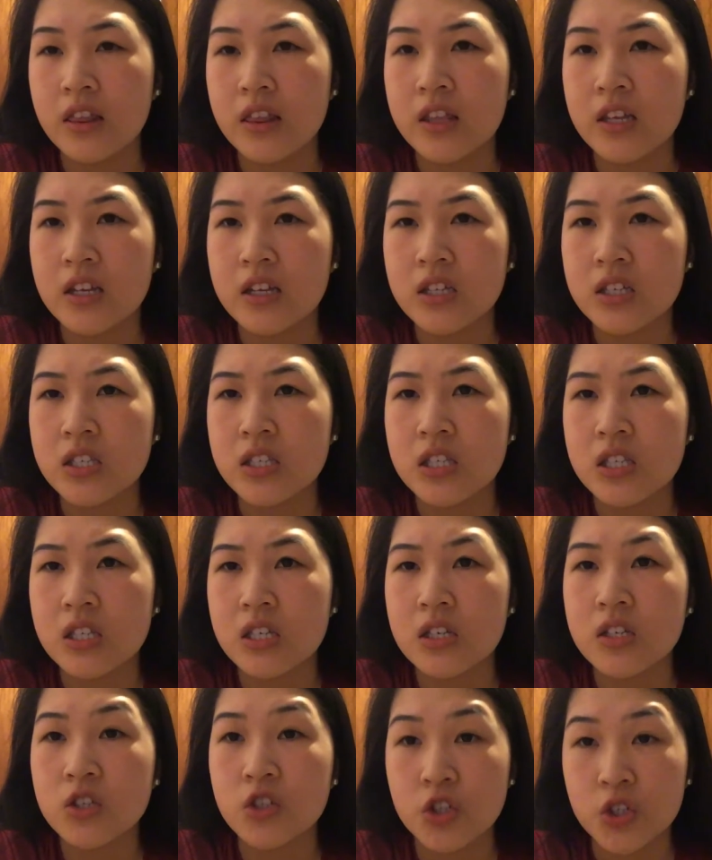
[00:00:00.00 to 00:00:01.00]
this
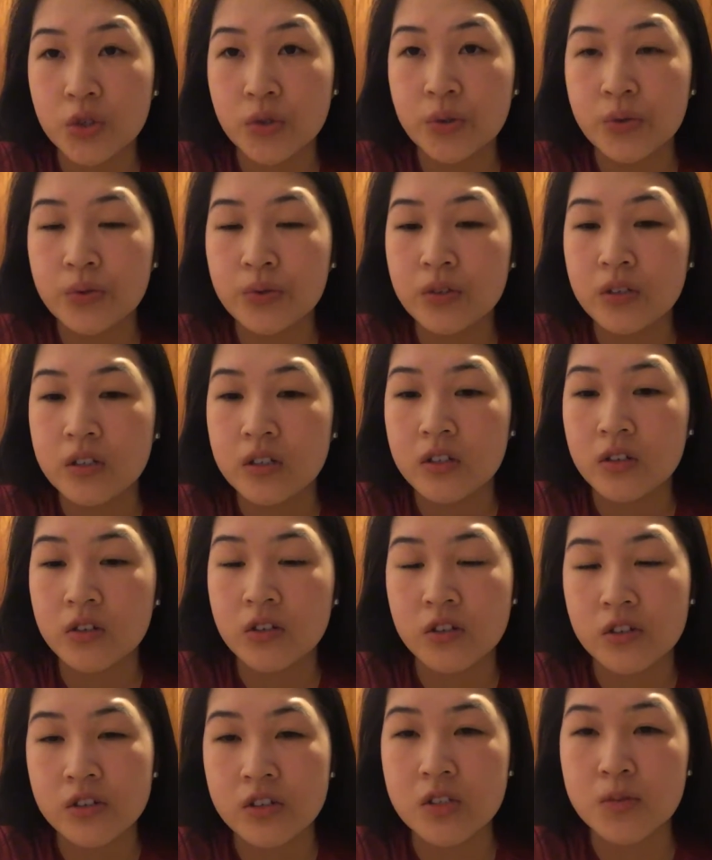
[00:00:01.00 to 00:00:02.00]
June
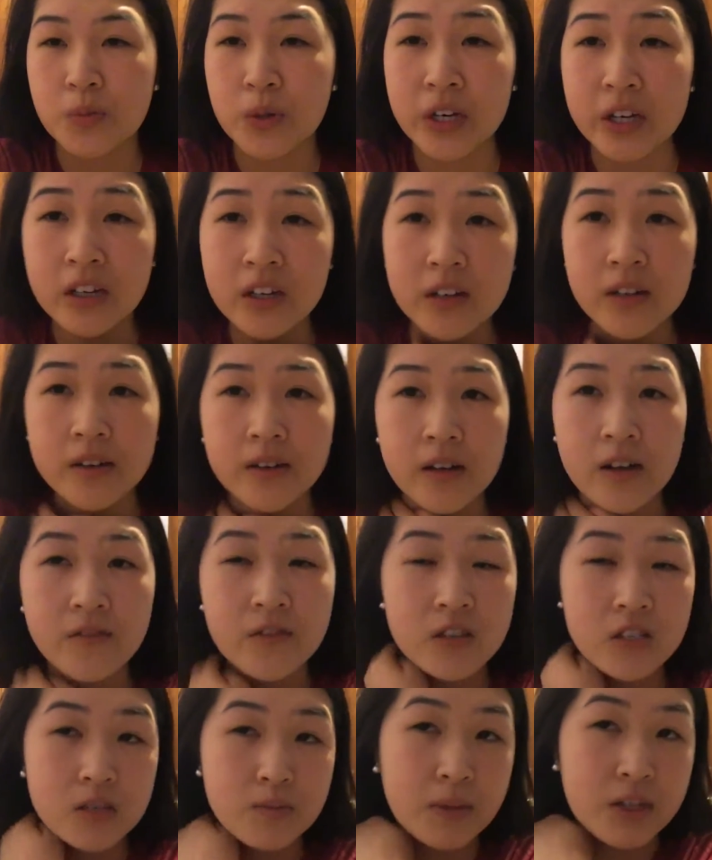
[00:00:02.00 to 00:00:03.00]
or spring of
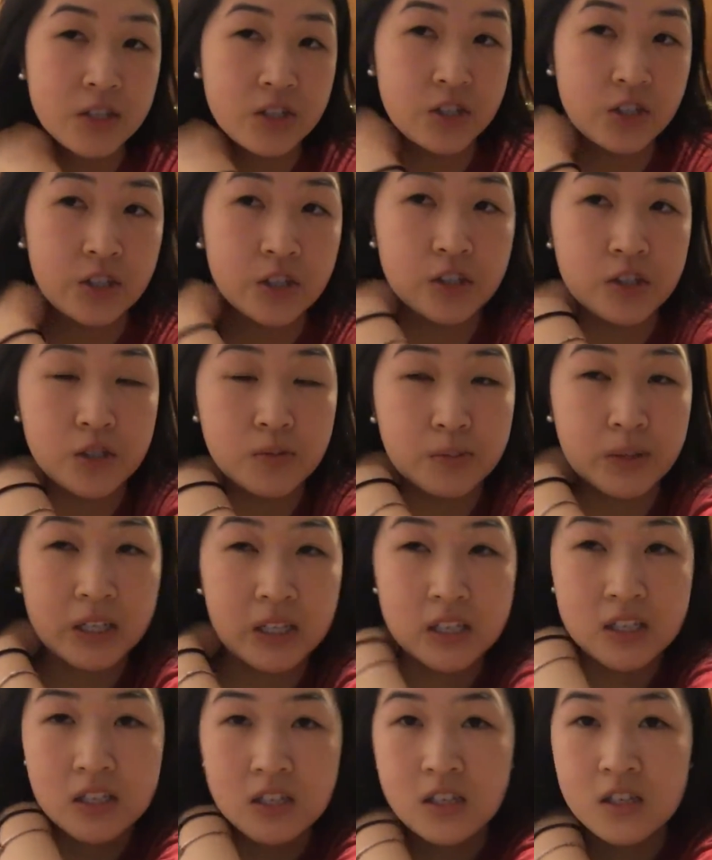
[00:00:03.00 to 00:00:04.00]
the semester
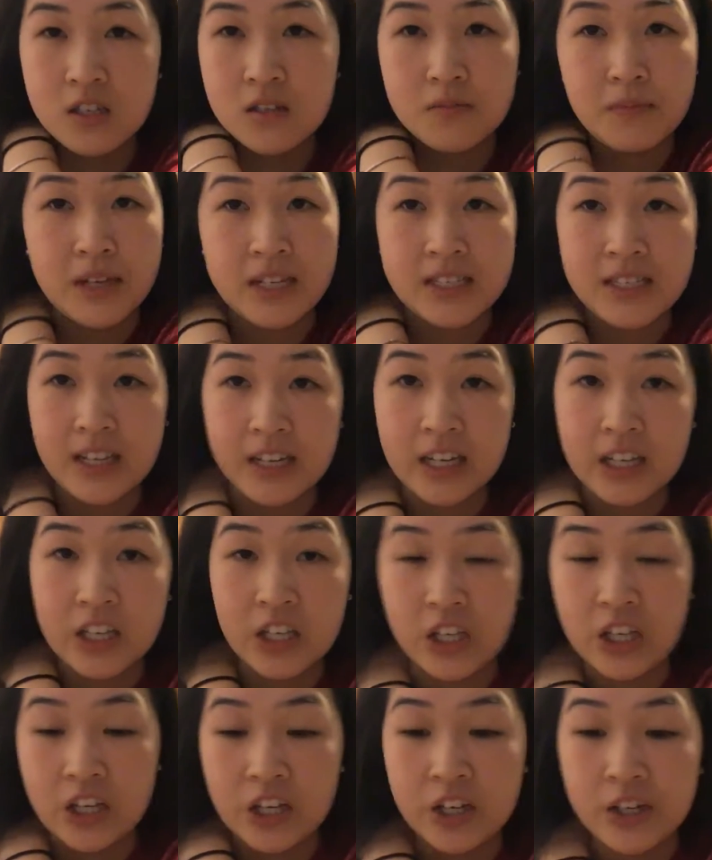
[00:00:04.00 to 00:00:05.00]
because this is my second
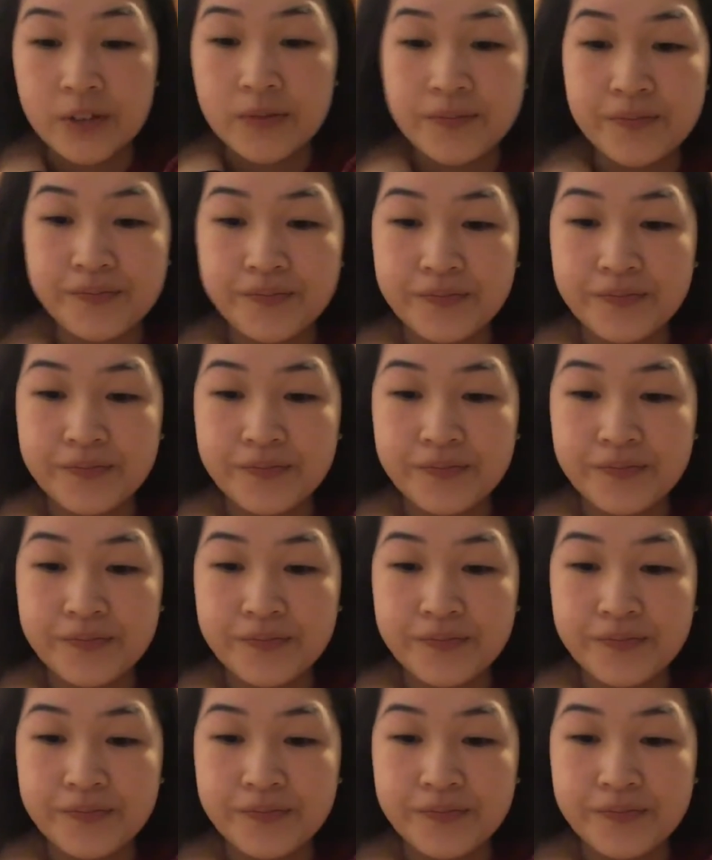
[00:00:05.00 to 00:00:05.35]
year.